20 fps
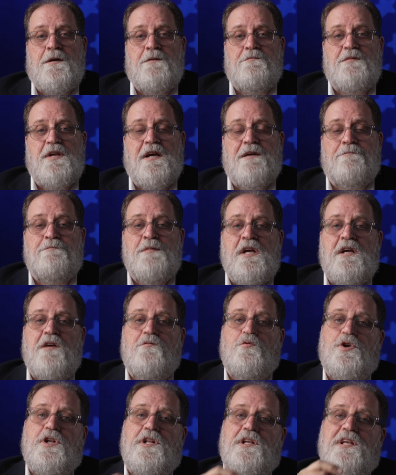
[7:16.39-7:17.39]
Yeah, if
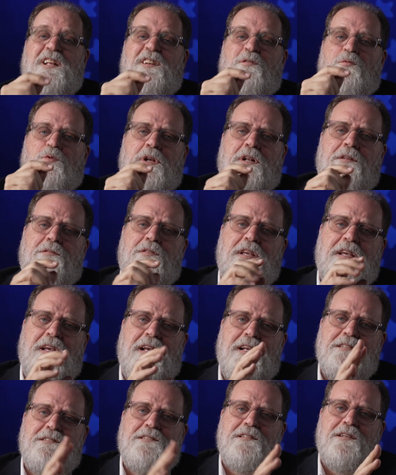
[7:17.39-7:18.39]
we're going to get rid of the
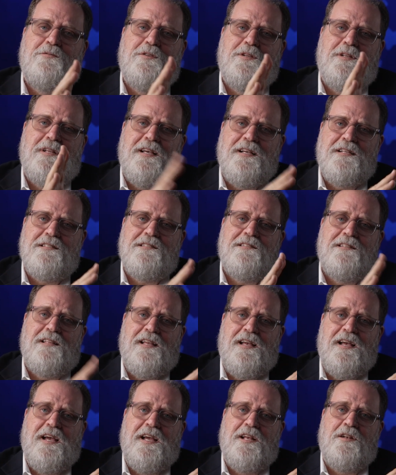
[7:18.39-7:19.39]
A7S
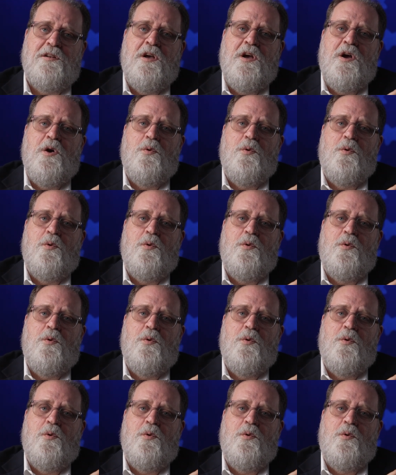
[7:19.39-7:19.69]
line,